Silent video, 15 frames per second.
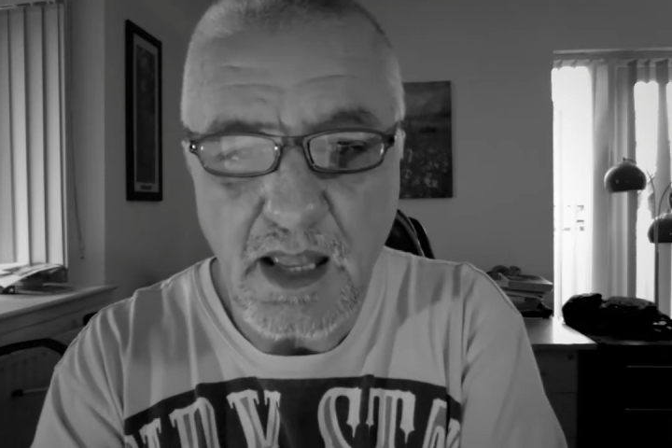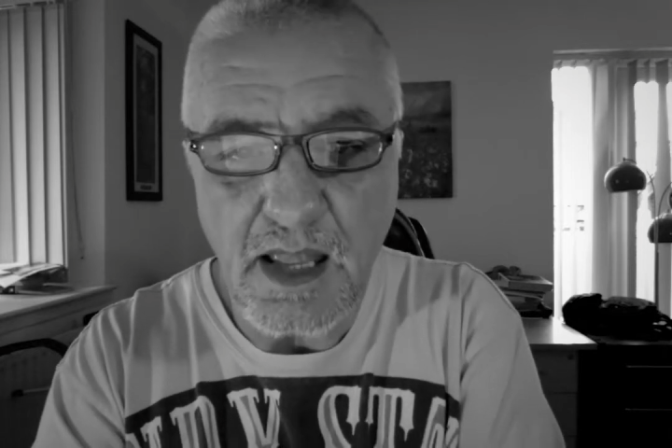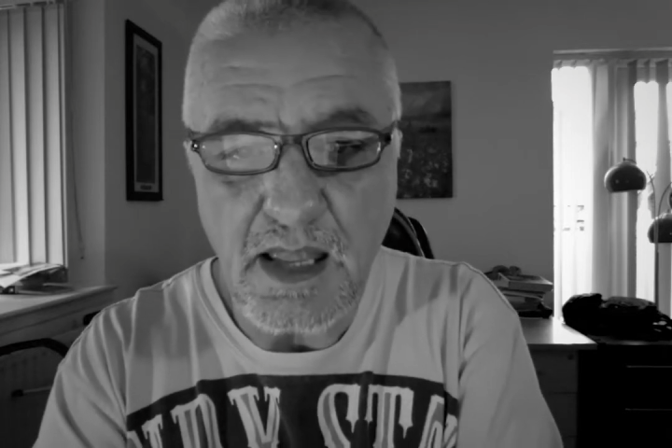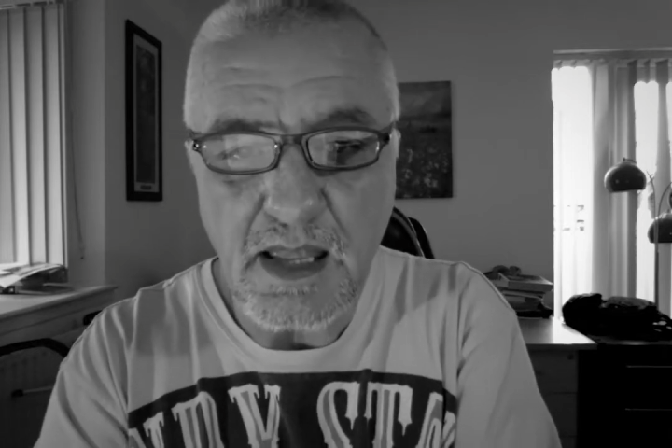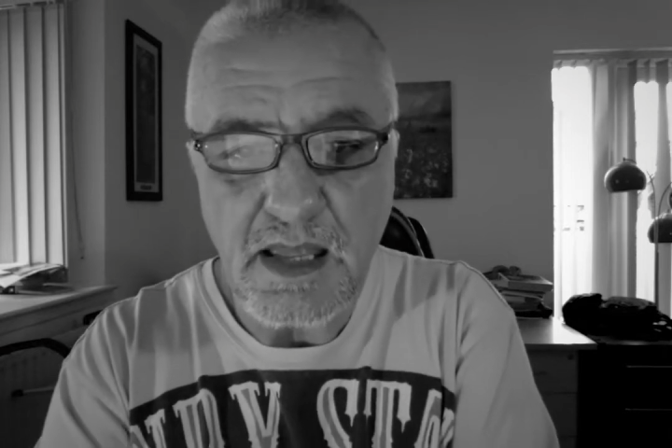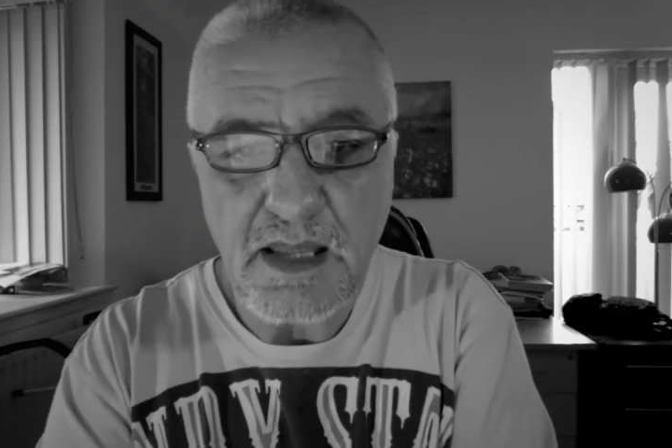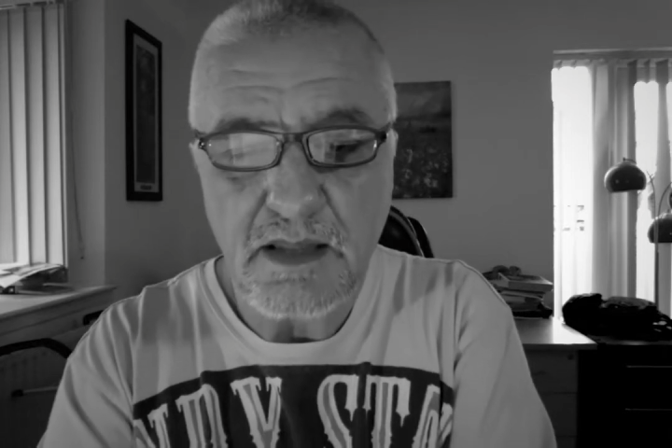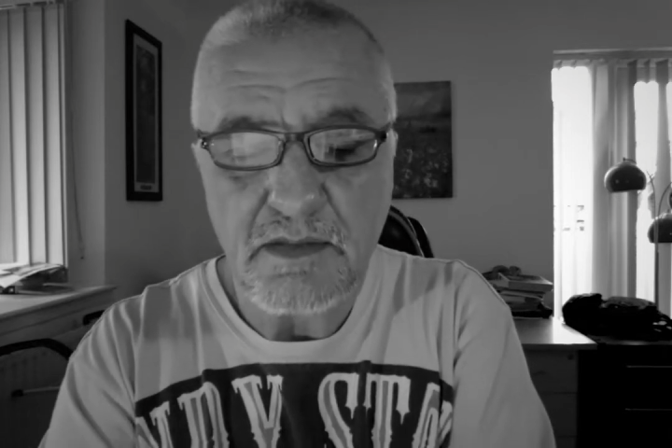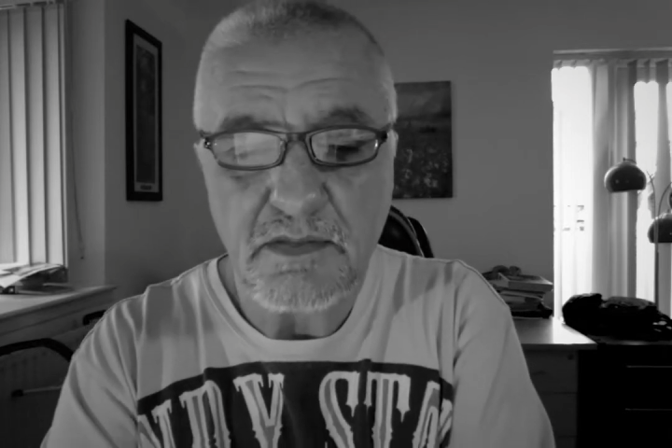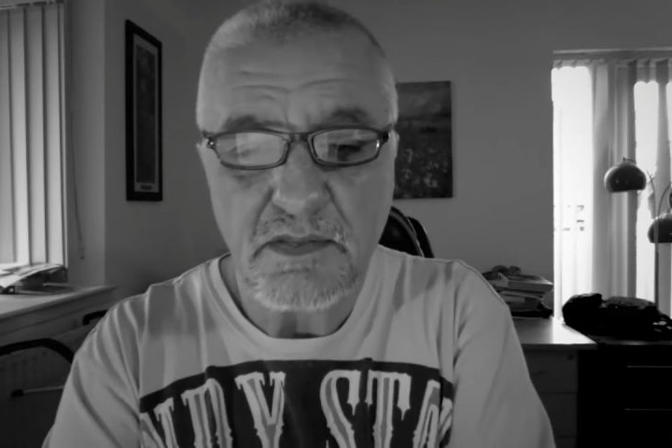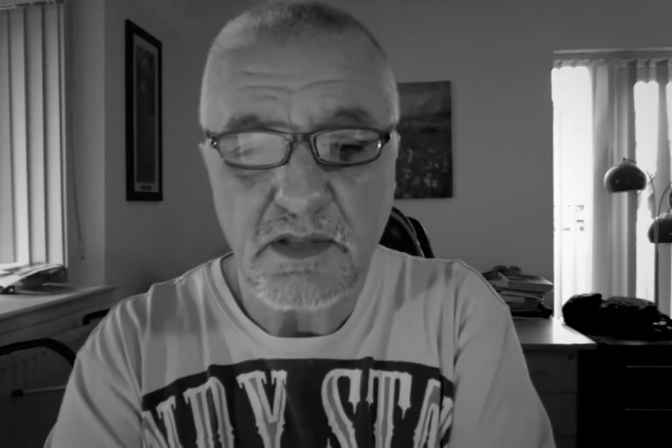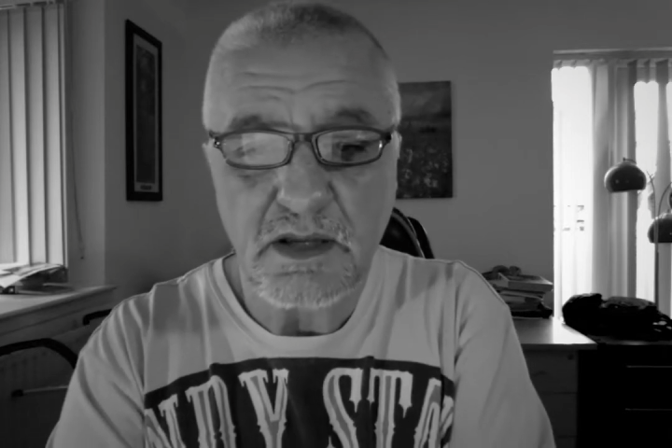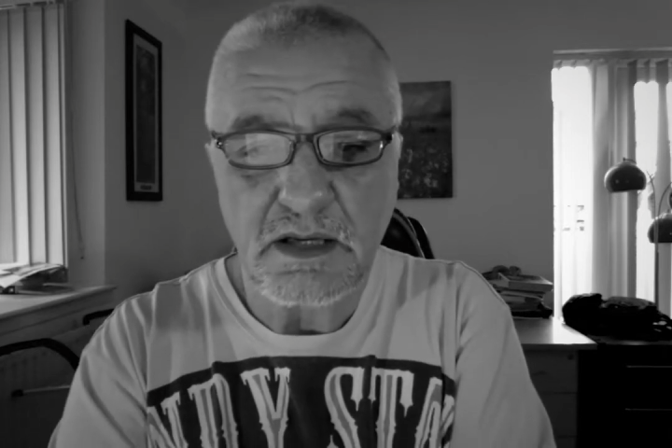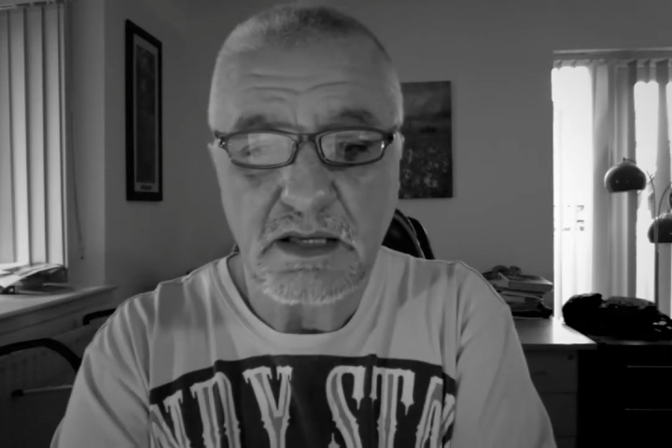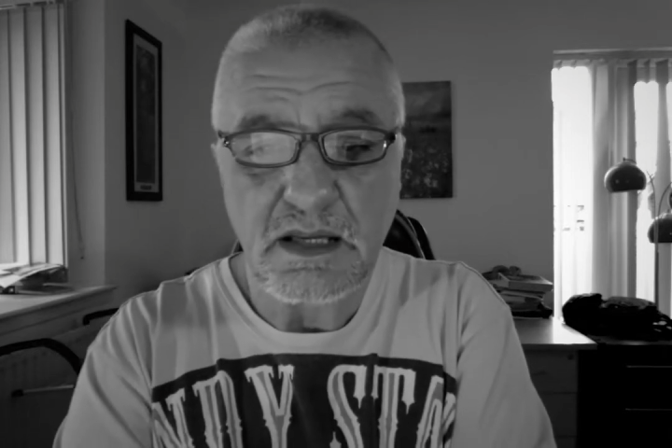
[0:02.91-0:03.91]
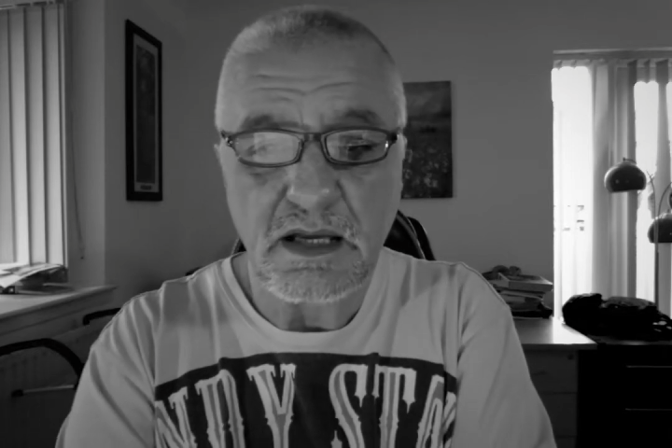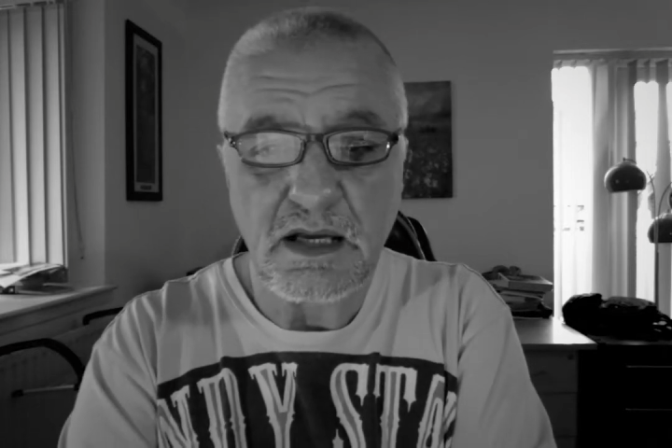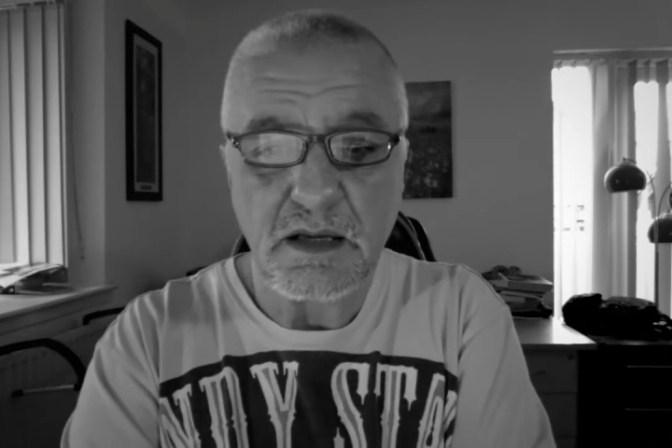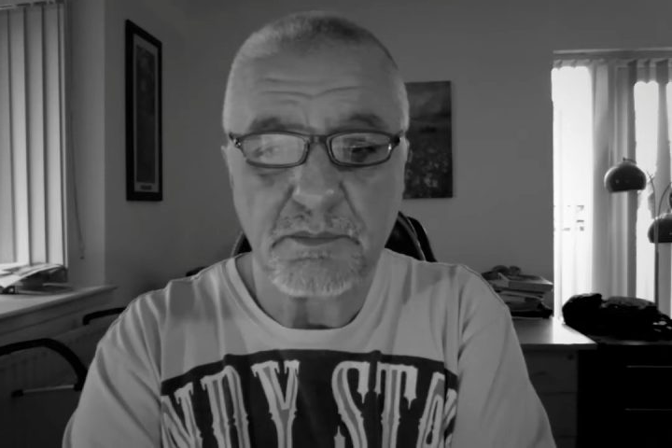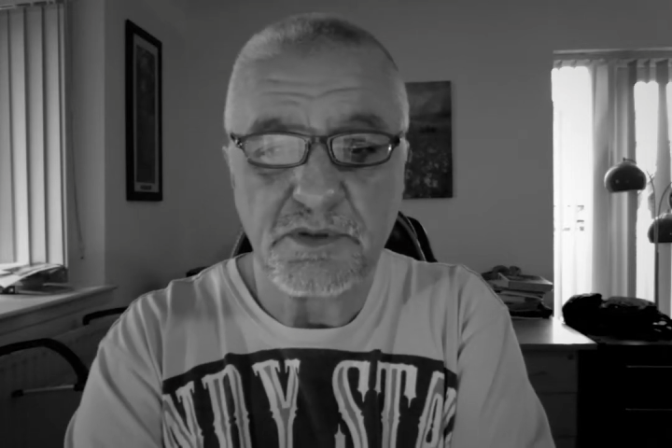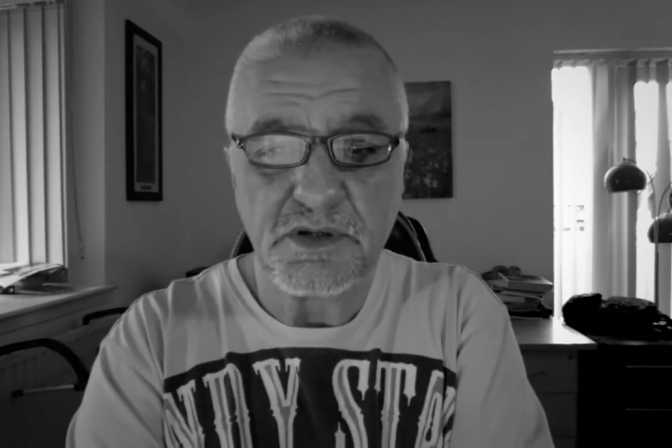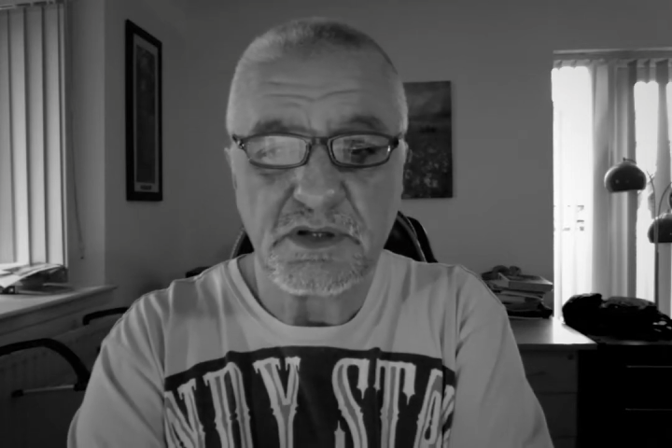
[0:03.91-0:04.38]
In the
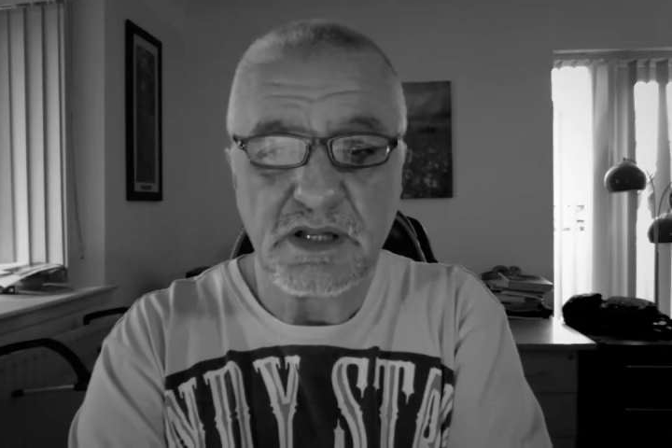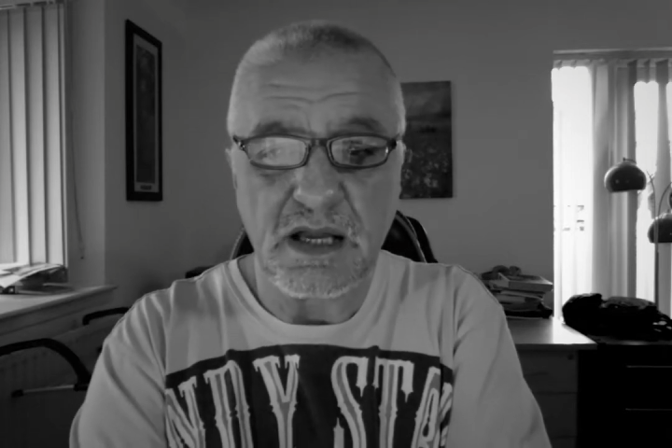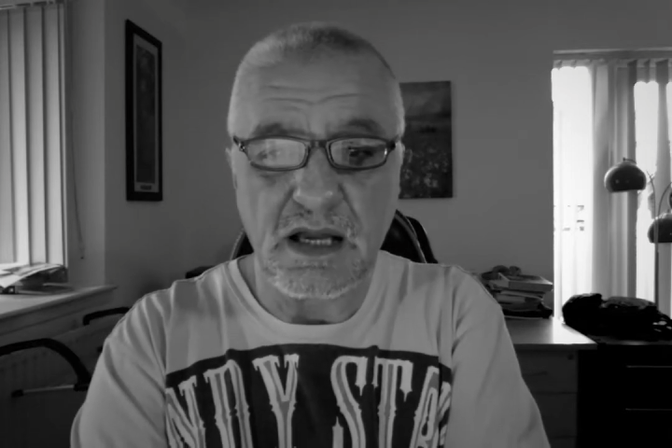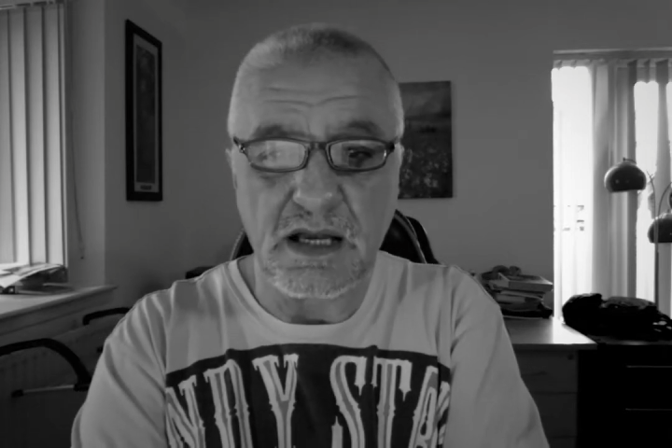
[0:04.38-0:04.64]
cupboard